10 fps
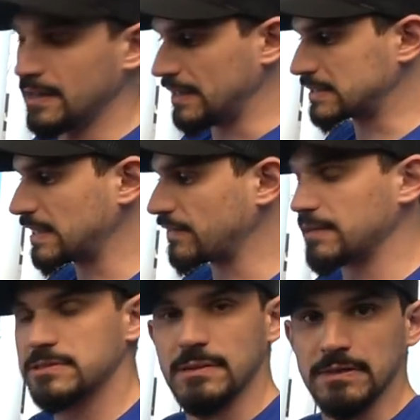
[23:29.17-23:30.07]
It's giving
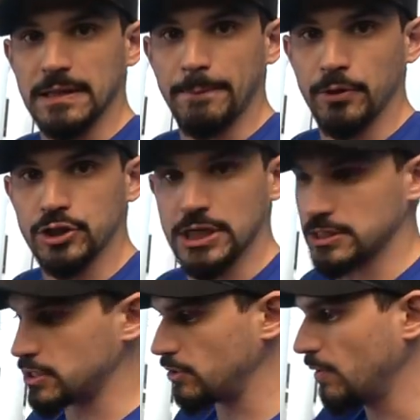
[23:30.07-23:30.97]
him something to push
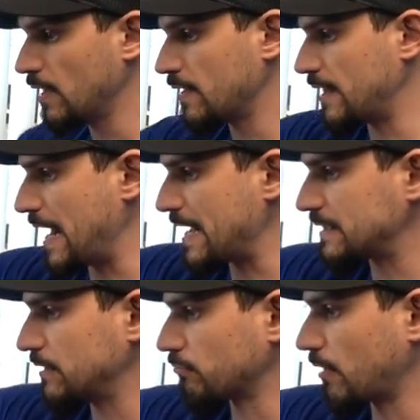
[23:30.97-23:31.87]
into. And then
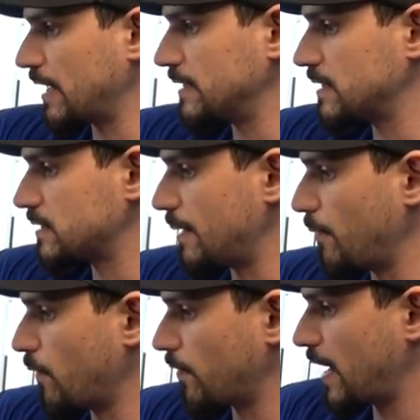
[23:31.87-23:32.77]
as he raises up
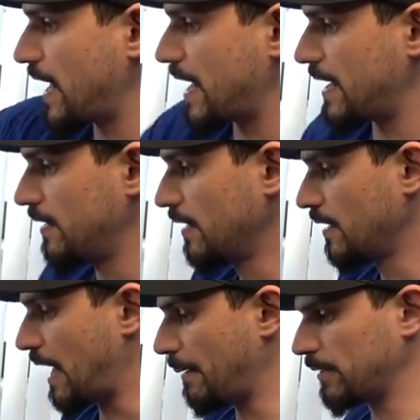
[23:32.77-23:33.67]
overhead,
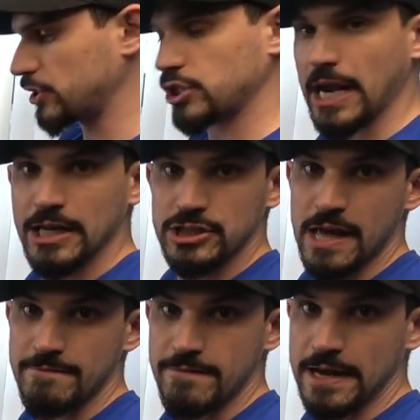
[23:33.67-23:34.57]
I'm gonna change
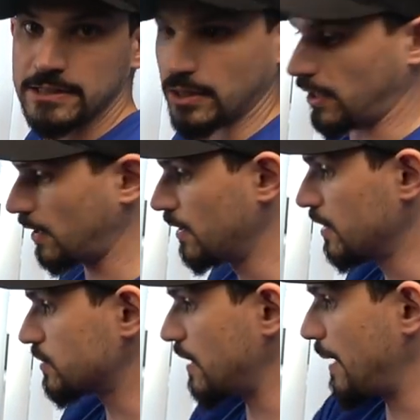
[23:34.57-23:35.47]
that vector
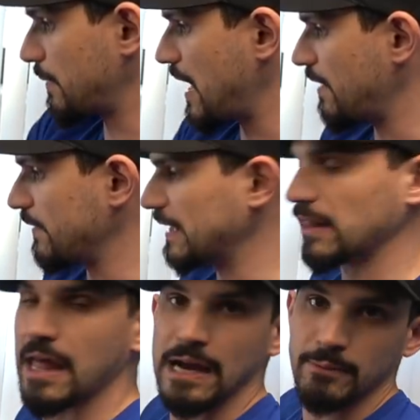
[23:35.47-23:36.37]
so that I'm kind of in
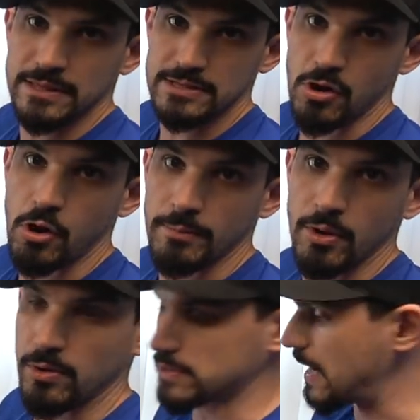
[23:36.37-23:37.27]
line with his arm the
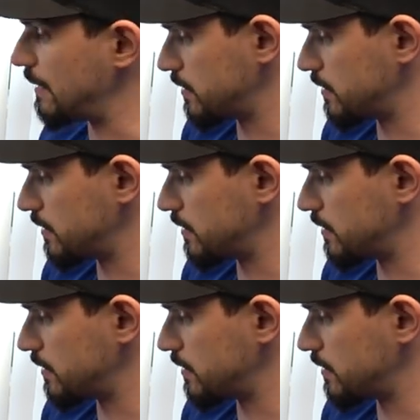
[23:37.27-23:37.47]
whole time.